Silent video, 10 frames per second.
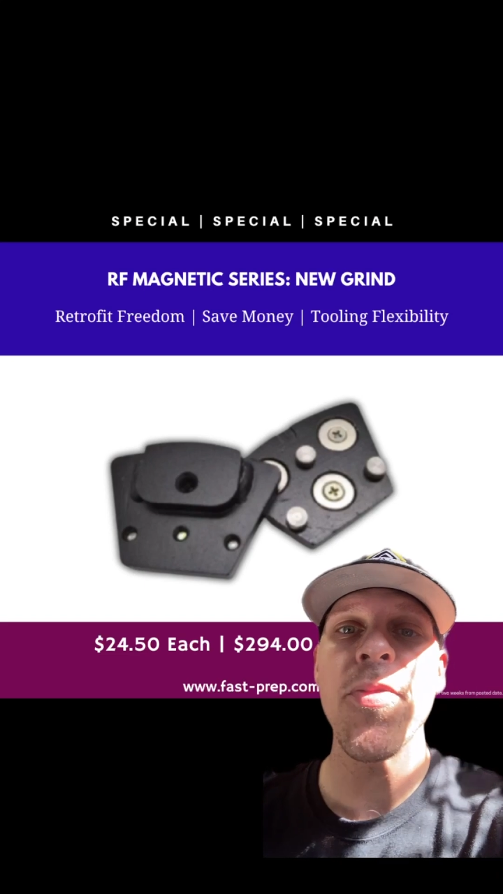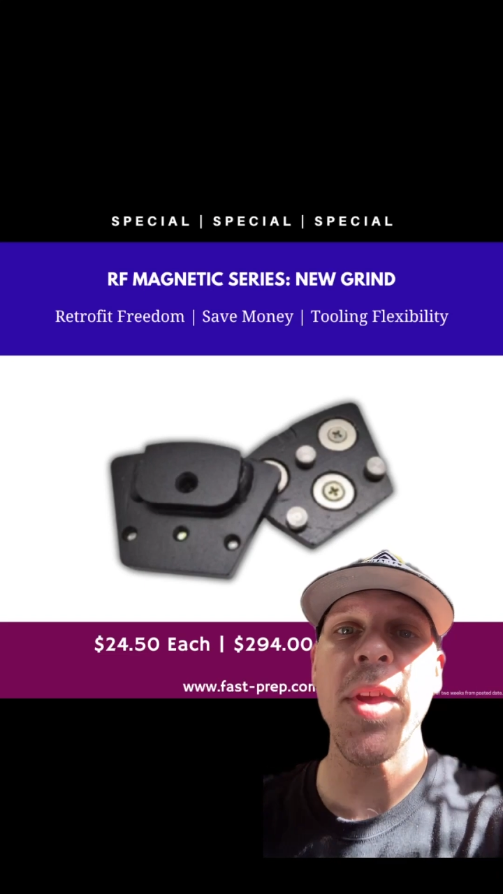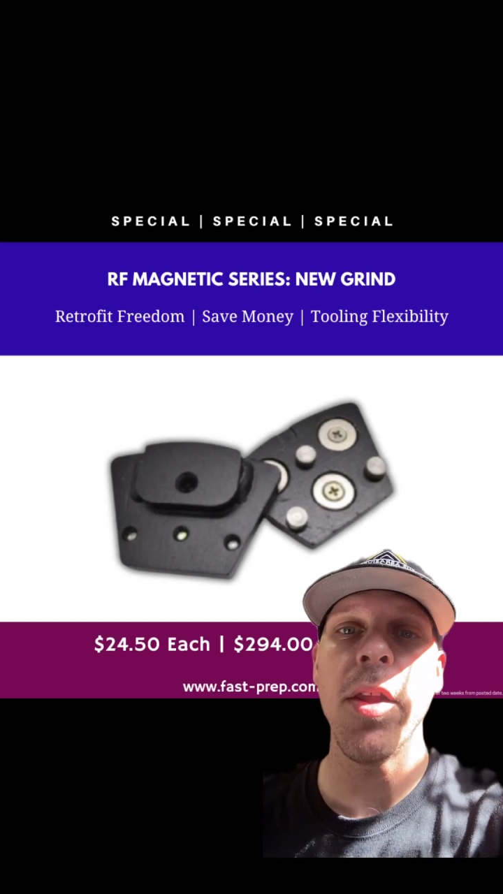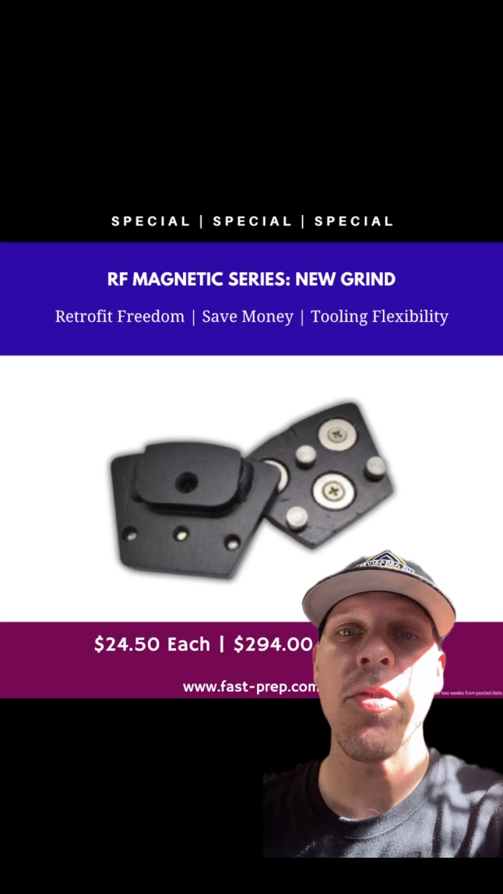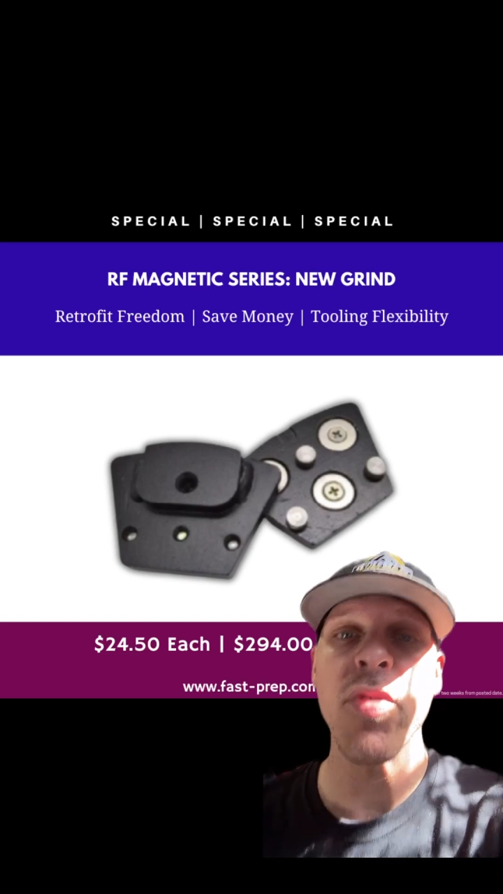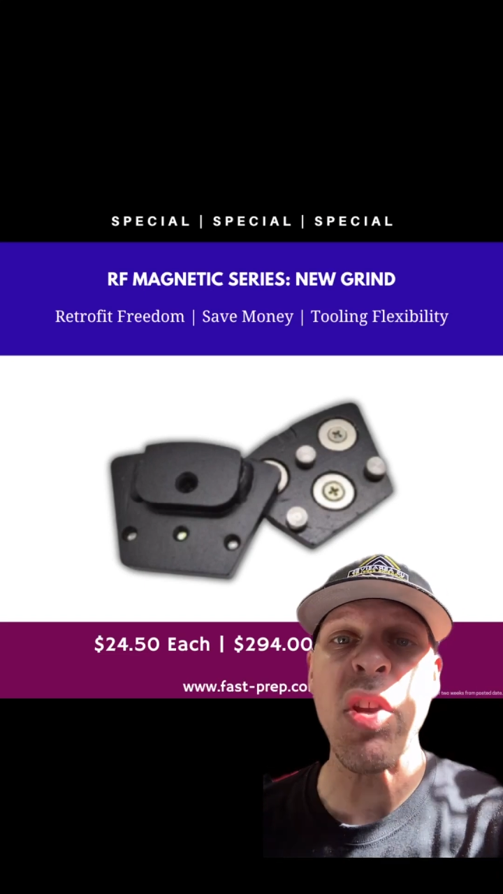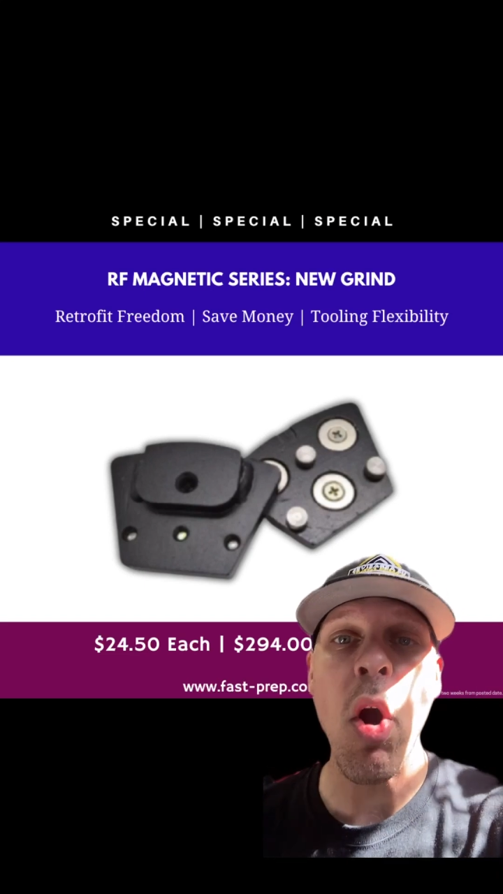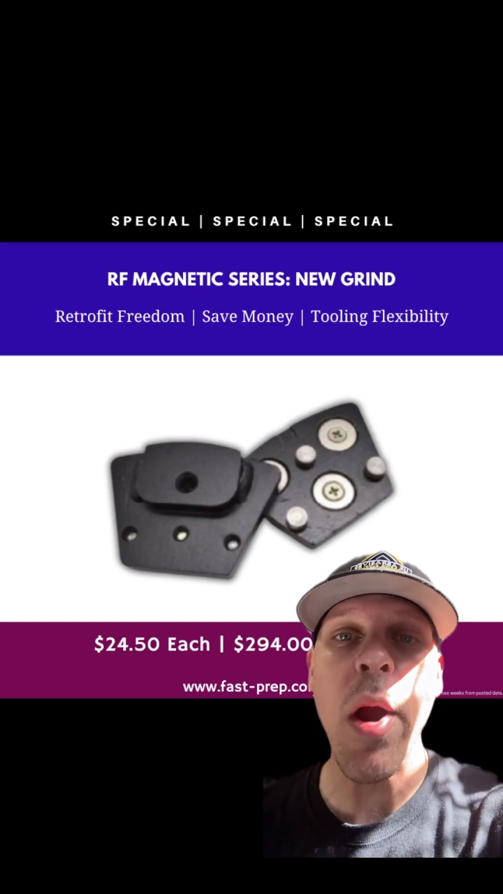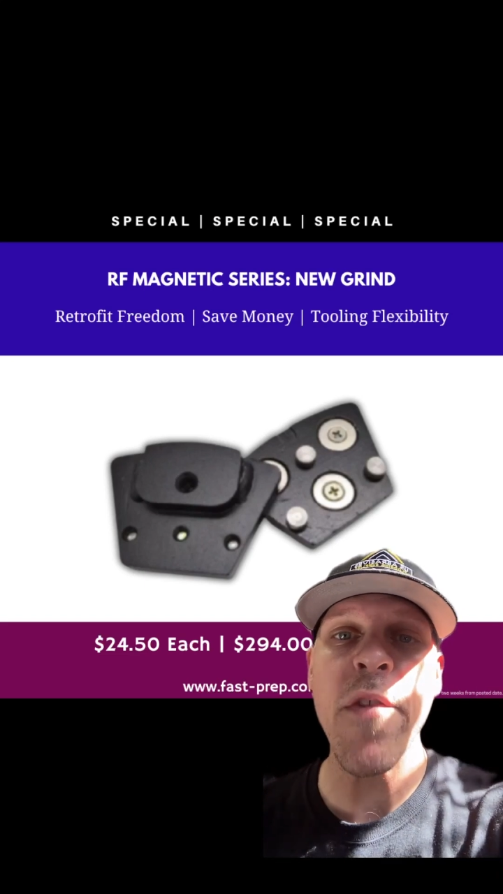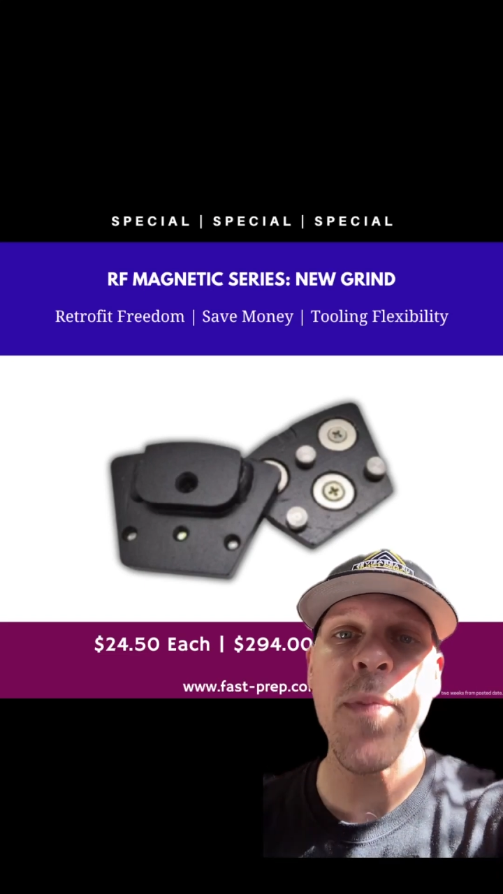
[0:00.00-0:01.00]
sellers, the
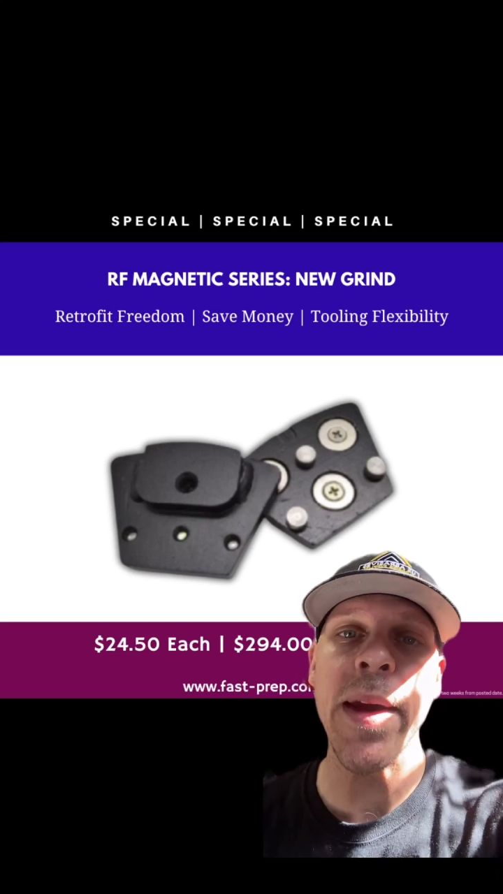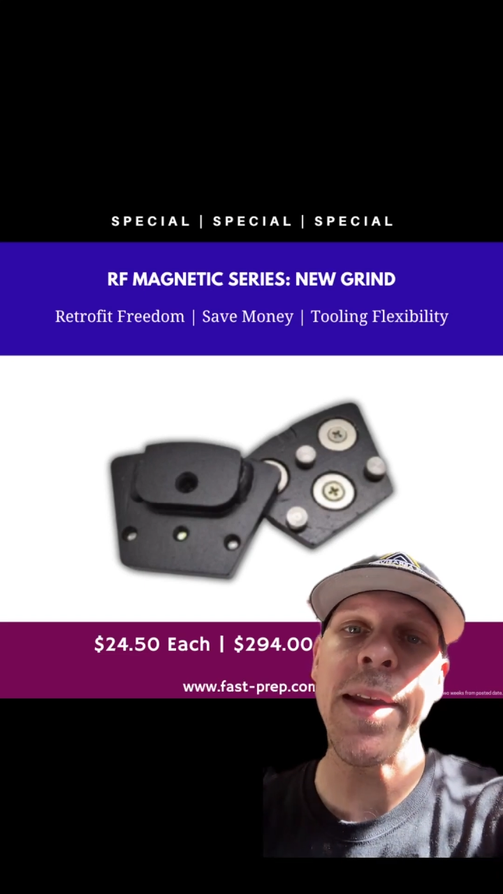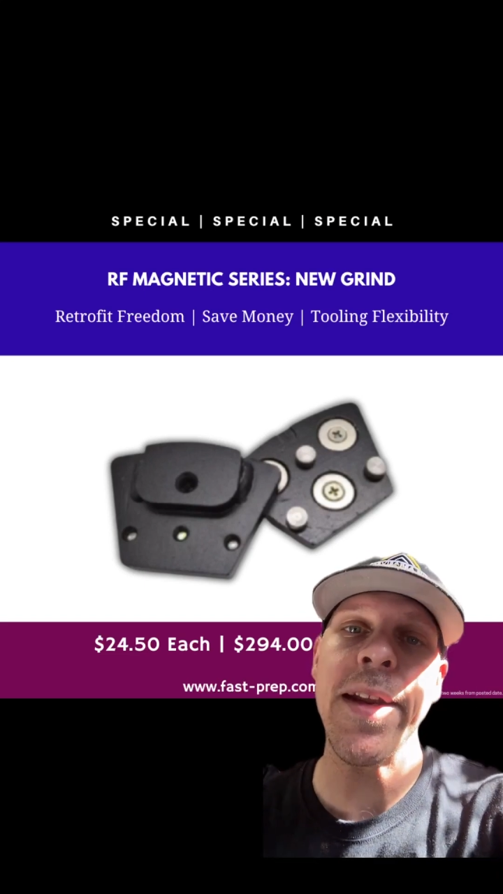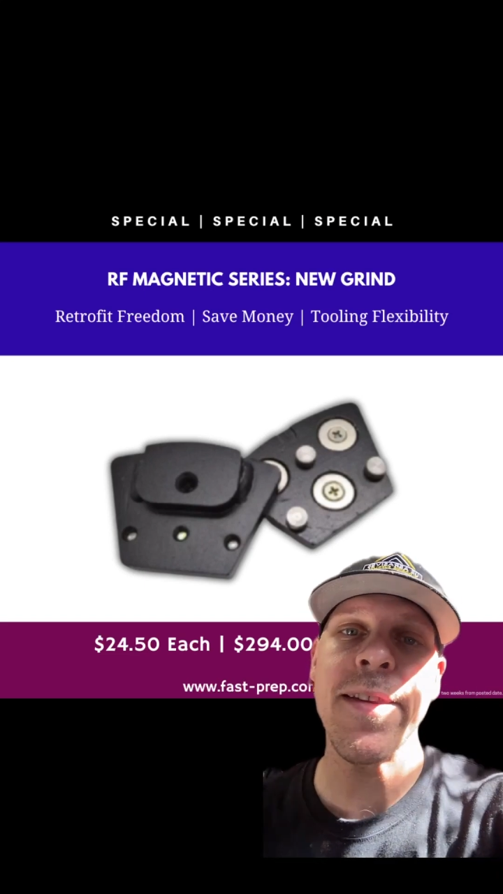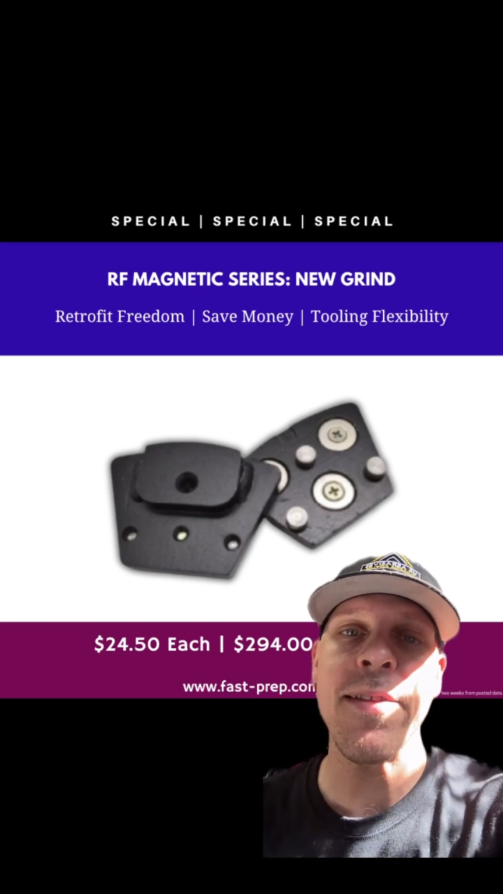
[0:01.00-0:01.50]
RF Magnetic